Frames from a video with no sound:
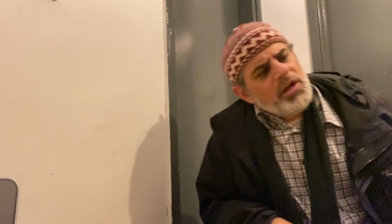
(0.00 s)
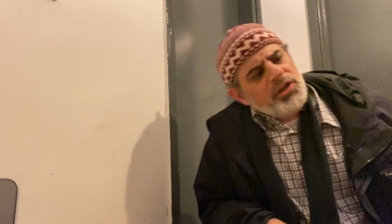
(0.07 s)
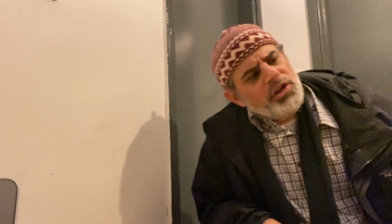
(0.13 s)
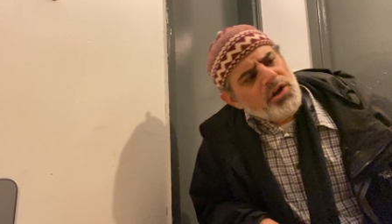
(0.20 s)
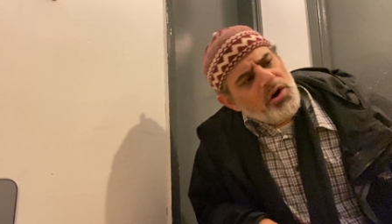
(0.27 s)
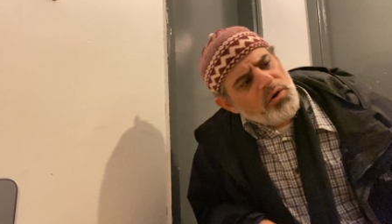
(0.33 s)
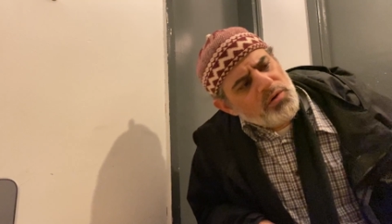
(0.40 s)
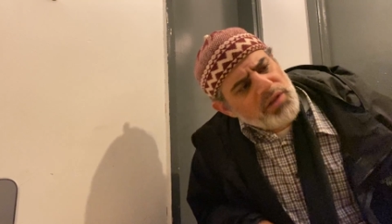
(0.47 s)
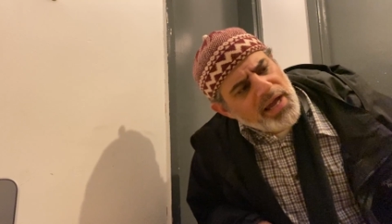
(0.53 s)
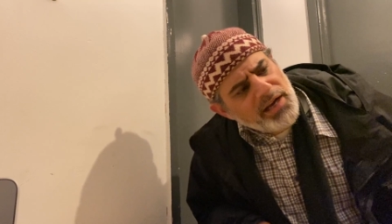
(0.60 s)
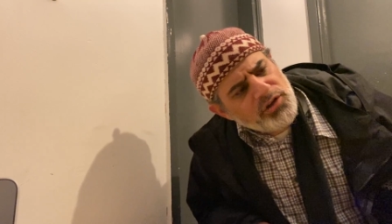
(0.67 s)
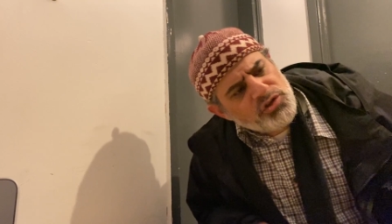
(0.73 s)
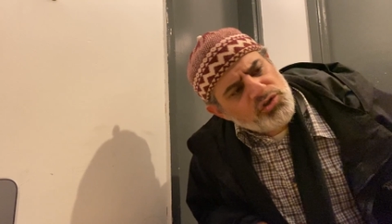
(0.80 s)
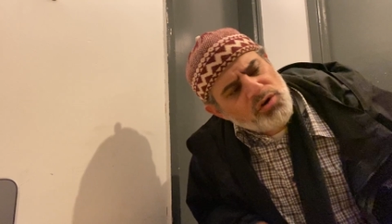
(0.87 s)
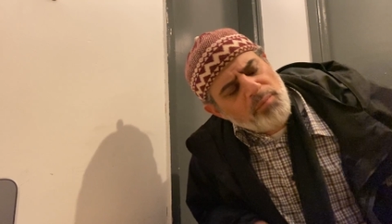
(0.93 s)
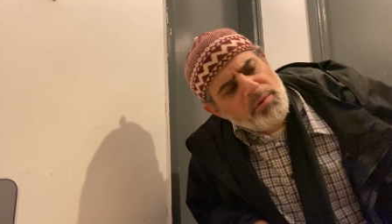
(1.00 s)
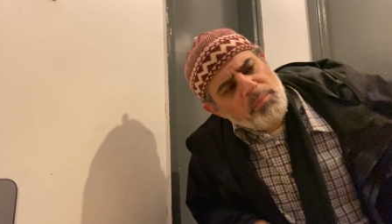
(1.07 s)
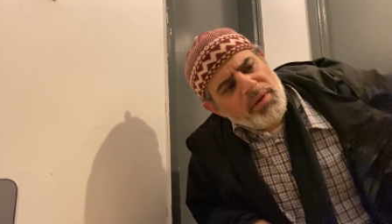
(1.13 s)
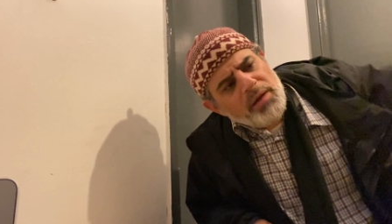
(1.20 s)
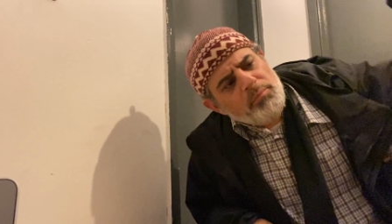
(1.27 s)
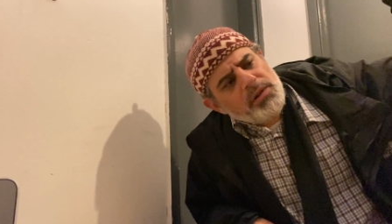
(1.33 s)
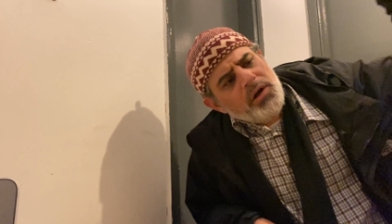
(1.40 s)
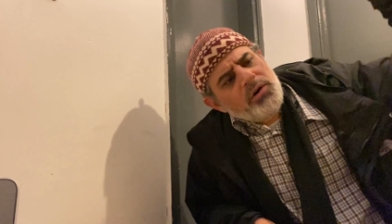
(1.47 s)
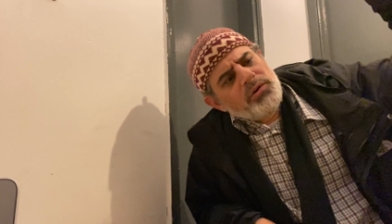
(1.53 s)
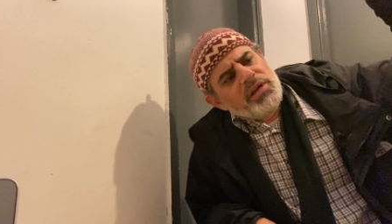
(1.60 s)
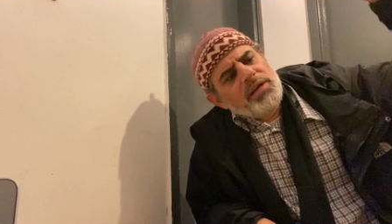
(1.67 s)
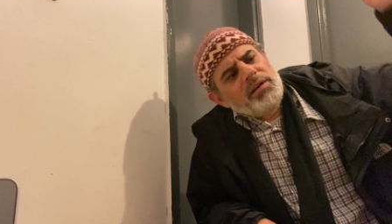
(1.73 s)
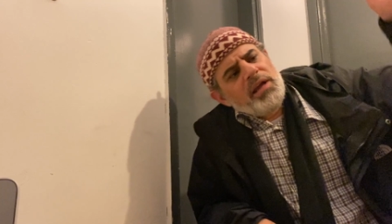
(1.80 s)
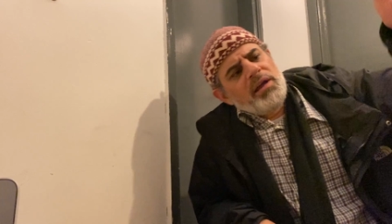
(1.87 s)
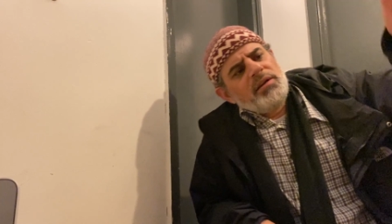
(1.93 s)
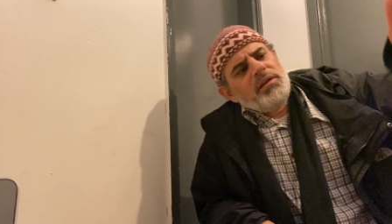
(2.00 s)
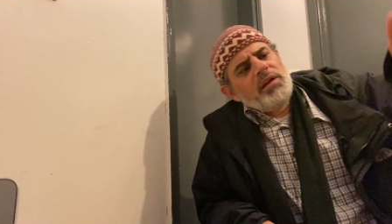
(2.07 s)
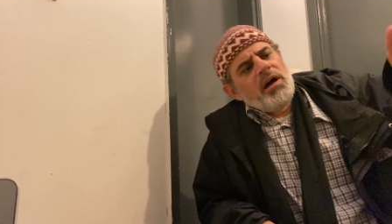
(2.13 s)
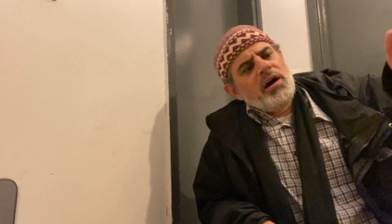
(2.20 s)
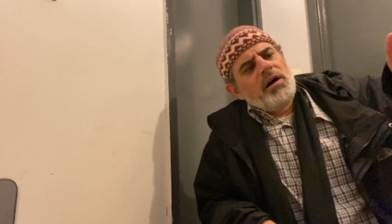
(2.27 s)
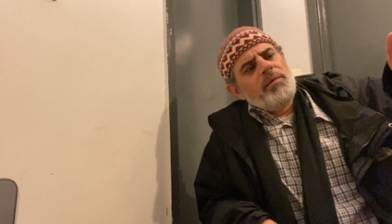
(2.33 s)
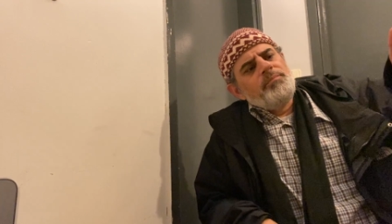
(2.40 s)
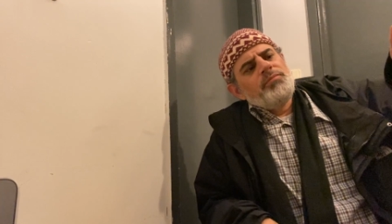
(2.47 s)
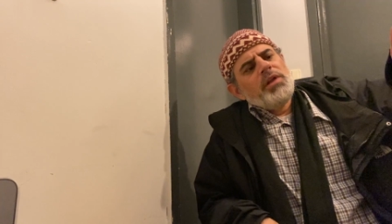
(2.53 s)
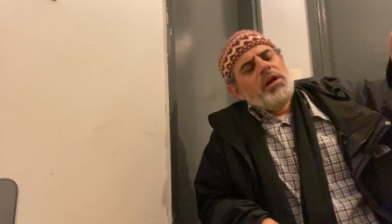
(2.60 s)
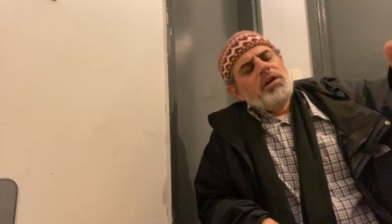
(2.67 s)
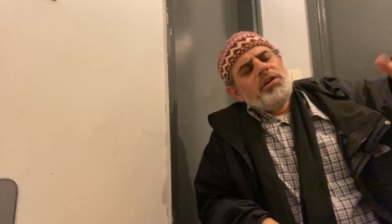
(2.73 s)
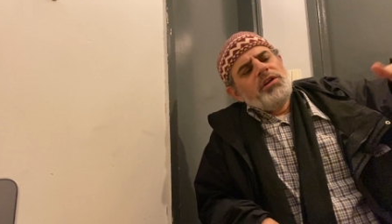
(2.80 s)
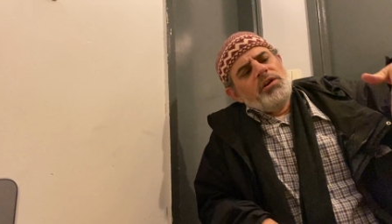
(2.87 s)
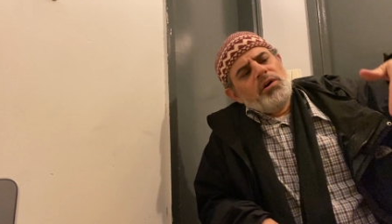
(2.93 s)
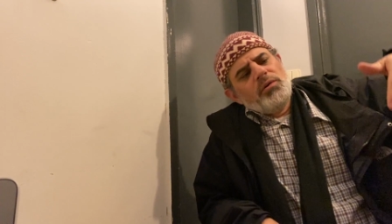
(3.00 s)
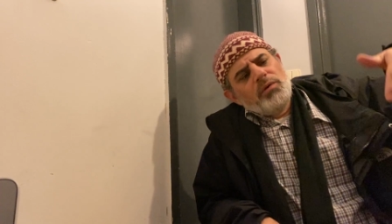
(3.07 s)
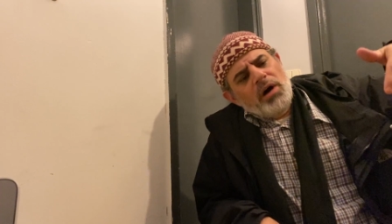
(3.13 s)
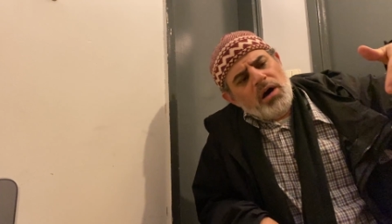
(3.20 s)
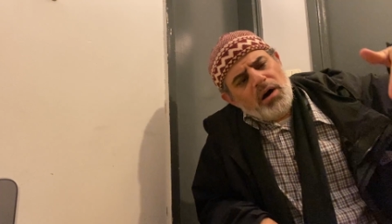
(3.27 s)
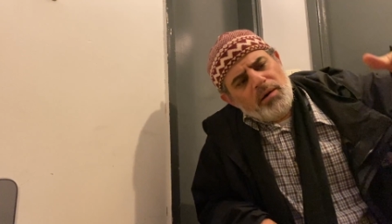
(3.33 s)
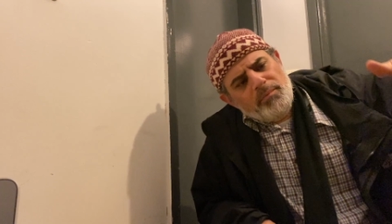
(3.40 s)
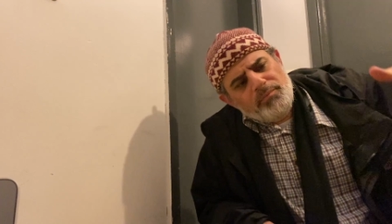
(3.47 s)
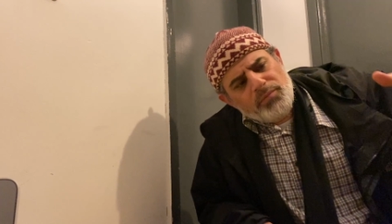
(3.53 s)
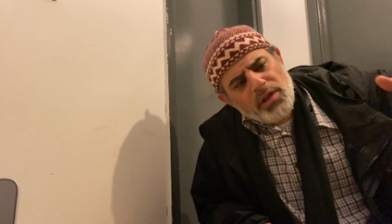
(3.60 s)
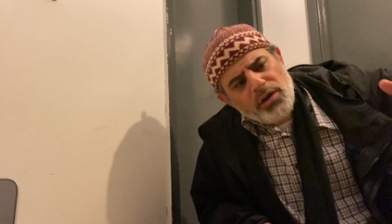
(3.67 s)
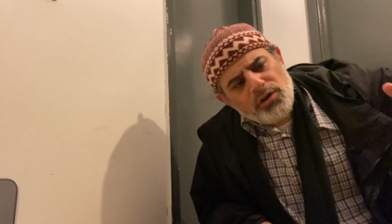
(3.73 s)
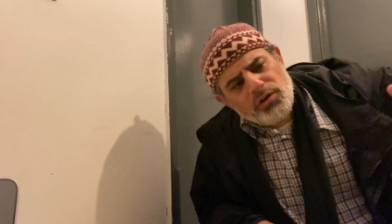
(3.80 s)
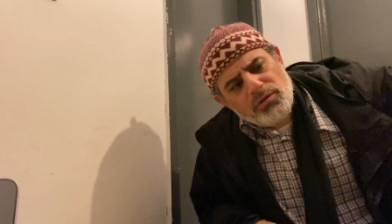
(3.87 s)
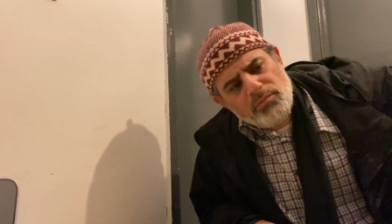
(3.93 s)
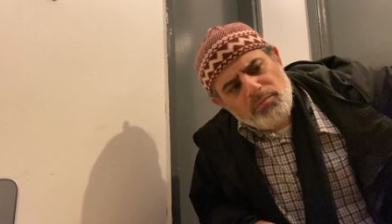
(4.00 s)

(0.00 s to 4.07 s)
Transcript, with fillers: you know, like a trumpet being blown and, and um, you know, um,